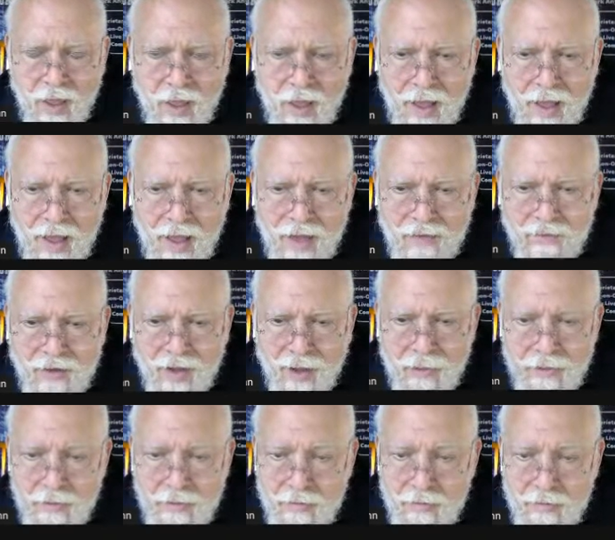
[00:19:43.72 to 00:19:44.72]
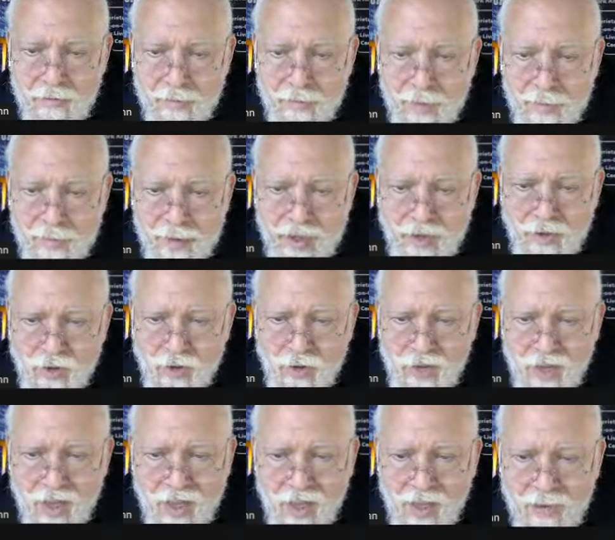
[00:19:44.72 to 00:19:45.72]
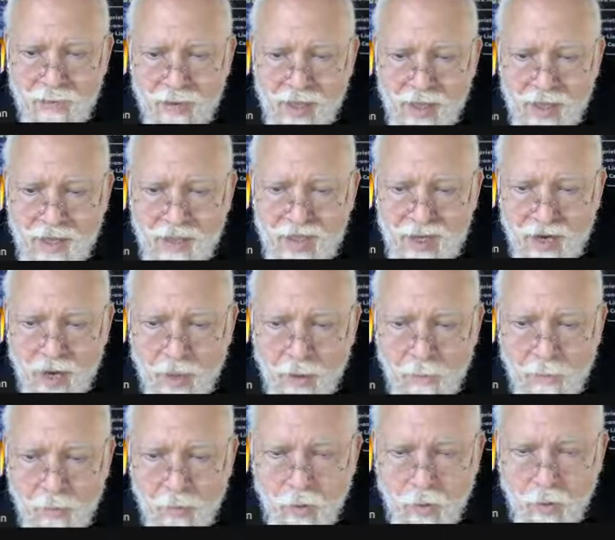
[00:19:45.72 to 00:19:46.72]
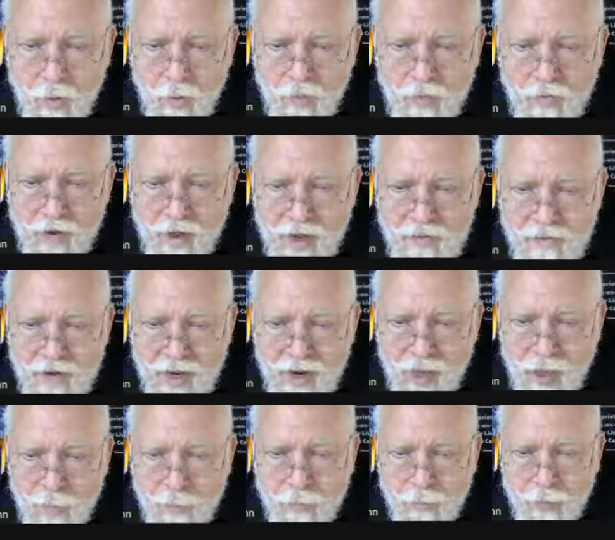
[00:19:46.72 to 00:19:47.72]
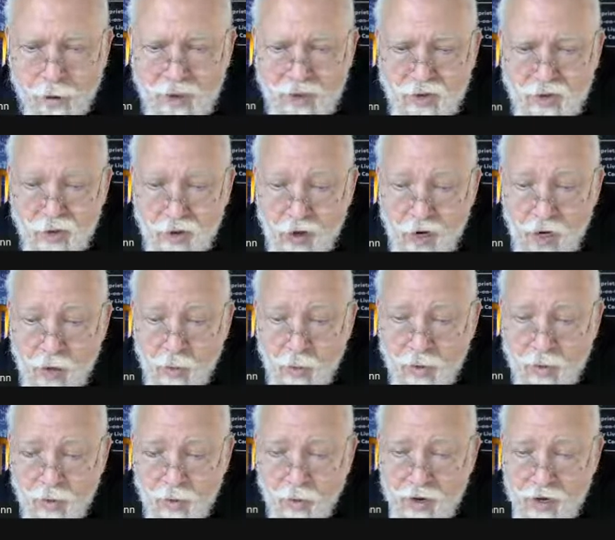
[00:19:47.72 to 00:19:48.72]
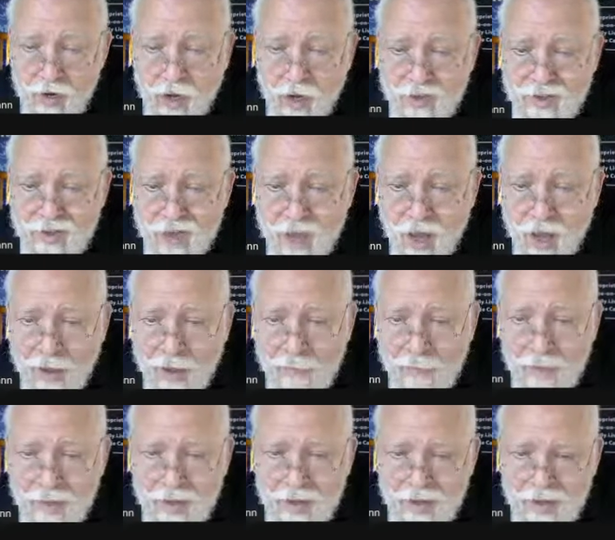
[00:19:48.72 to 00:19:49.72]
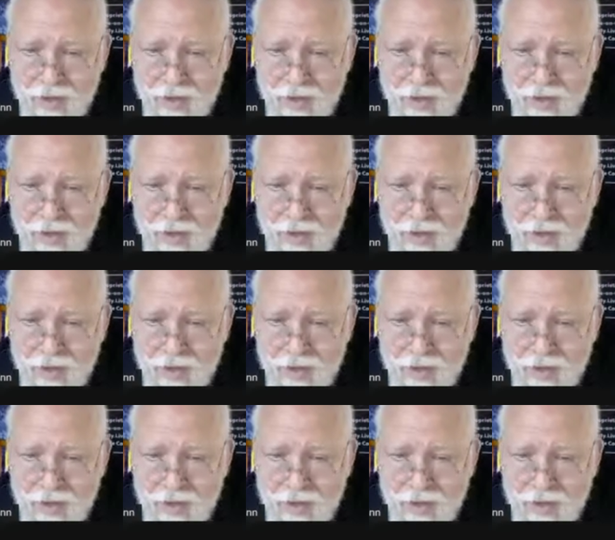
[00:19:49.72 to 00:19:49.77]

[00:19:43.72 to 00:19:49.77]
I've got my majors telling me it's an up move. I've got up pressure here with green on top.